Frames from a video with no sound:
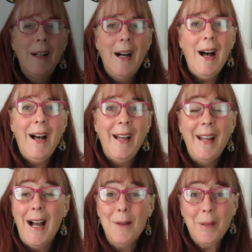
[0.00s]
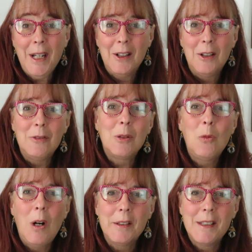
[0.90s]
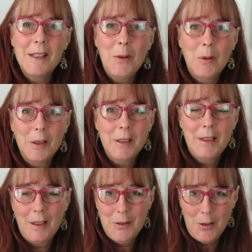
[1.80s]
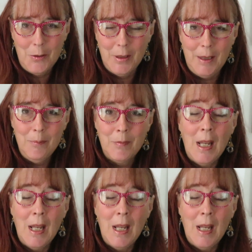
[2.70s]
Hi, I'm Carol from Walt Disney World Adults Only,